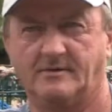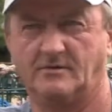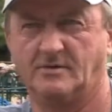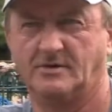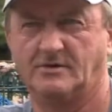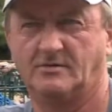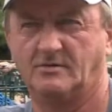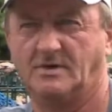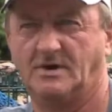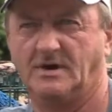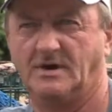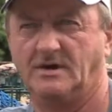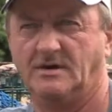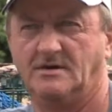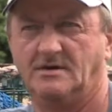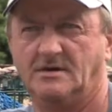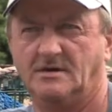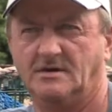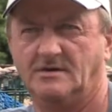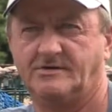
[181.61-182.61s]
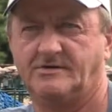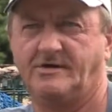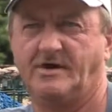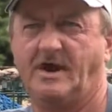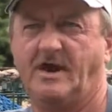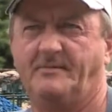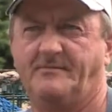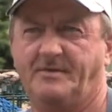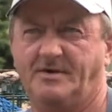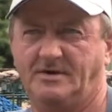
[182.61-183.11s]
which way,
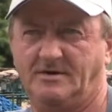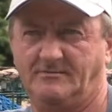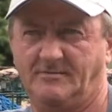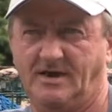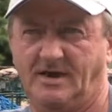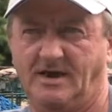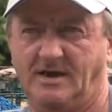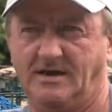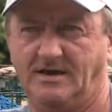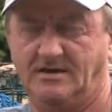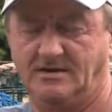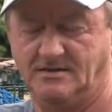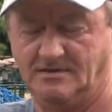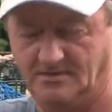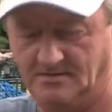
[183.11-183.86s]
snapping and banging.